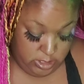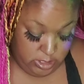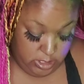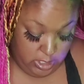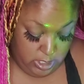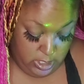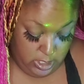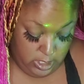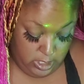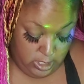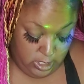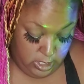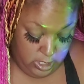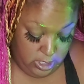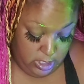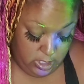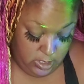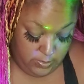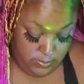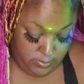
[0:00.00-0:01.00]

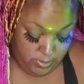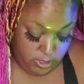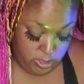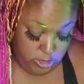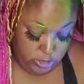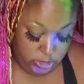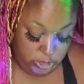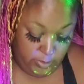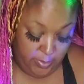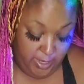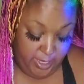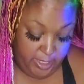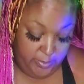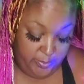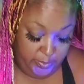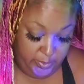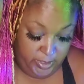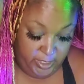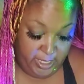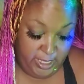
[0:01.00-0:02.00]
Uh-huh. Somebody
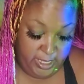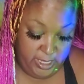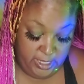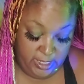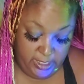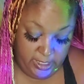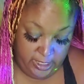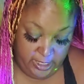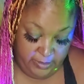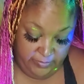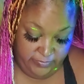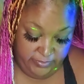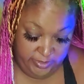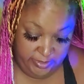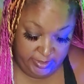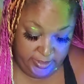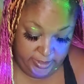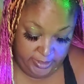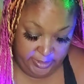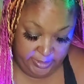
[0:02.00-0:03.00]
planting
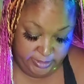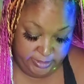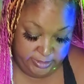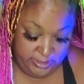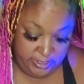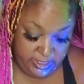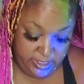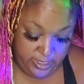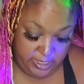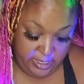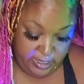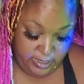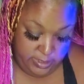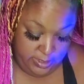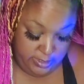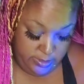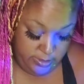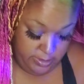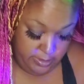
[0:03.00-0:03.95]
evidence here.